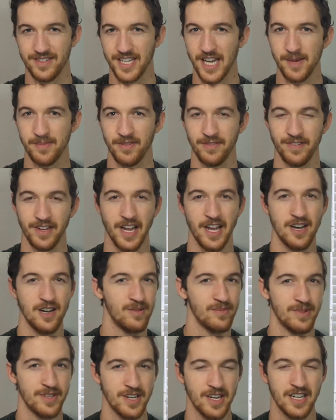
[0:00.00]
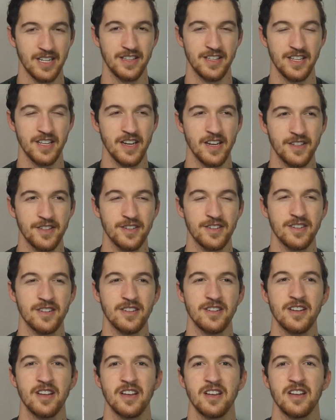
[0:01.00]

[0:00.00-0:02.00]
type of account but not the other.